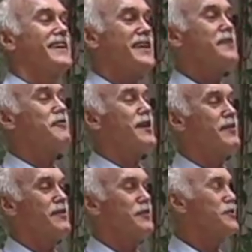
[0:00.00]
If,
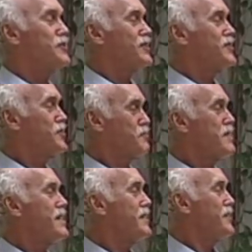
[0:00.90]
however, you just
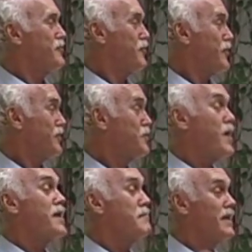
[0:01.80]
agreed that for
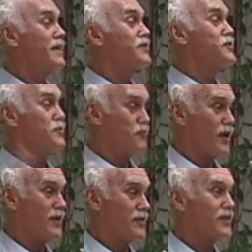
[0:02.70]
20 minutes you
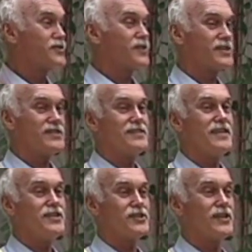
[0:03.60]
follow the instruction of the
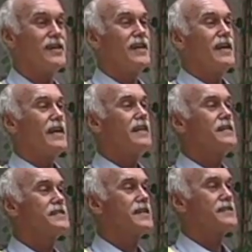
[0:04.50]
teacher, and
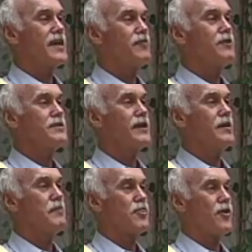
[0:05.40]
he says every
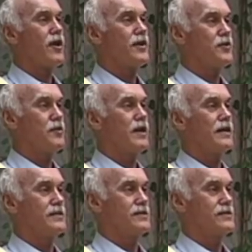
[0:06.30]
time a thought
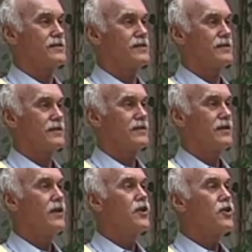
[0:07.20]
arises,
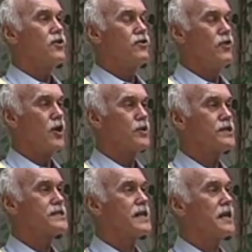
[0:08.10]

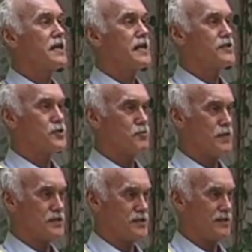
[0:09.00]
notice that it has
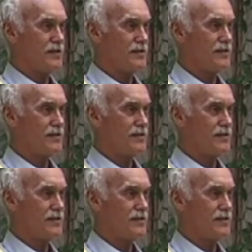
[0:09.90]
arisen,